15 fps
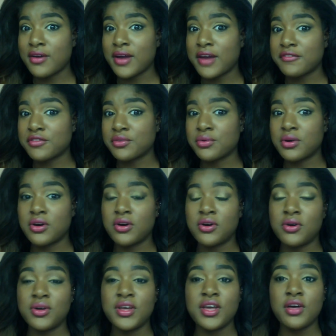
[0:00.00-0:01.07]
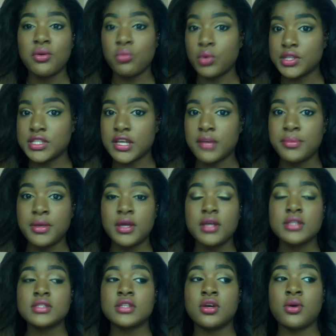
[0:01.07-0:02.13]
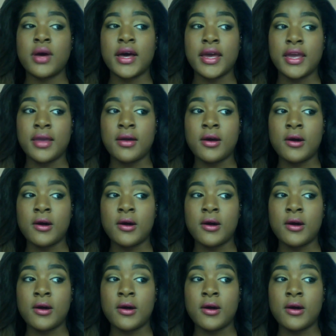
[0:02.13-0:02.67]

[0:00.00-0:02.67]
after all. What's up? So I